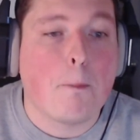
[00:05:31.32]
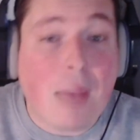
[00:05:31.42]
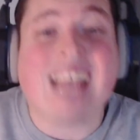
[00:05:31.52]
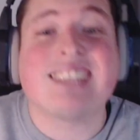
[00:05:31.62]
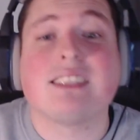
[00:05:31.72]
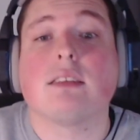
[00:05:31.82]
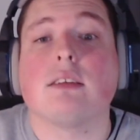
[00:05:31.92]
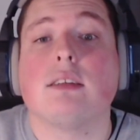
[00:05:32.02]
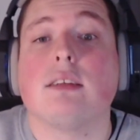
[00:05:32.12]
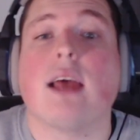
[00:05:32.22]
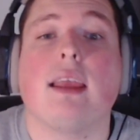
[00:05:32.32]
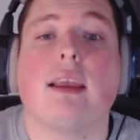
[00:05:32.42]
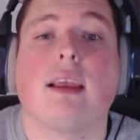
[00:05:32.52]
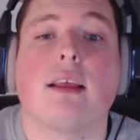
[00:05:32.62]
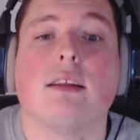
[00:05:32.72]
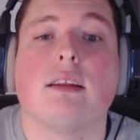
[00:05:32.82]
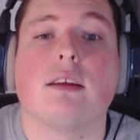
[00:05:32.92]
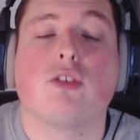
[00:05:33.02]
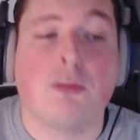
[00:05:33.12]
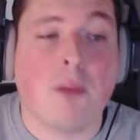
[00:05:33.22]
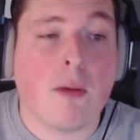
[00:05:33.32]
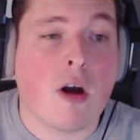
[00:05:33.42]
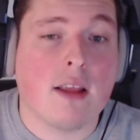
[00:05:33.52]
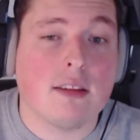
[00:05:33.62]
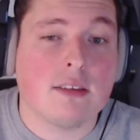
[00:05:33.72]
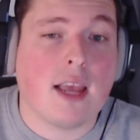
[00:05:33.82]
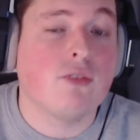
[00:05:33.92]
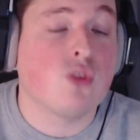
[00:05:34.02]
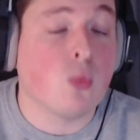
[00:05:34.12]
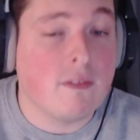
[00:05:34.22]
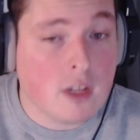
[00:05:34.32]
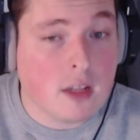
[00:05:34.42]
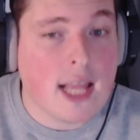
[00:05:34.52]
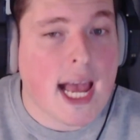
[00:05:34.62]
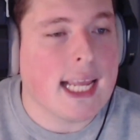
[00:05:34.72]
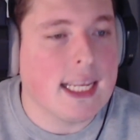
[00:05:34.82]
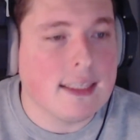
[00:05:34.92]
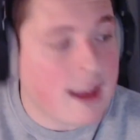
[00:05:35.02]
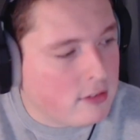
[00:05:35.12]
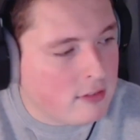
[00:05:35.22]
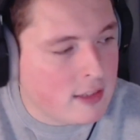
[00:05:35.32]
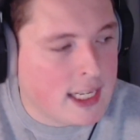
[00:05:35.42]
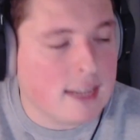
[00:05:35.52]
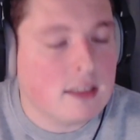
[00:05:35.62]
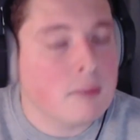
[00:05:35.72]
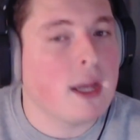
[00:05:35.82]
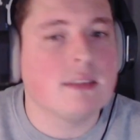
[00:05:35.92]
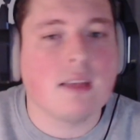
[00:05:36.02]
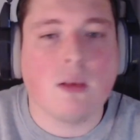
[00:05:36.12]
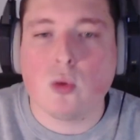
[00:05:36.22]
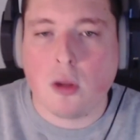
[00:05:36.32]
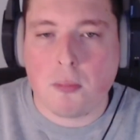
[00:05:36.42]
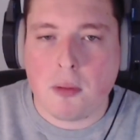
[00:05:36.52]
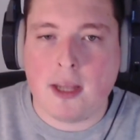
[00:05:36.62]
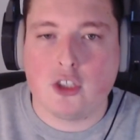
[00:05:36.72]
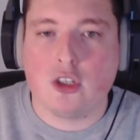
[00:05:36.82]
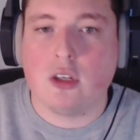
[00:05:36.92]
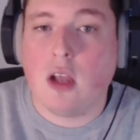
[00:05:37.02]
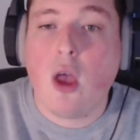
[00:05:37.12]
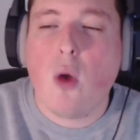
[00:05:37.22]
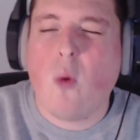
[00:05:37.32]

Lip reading: best to take Chris Benoit out of the save, so we've done that. He's out of the database. He will not be mentioned.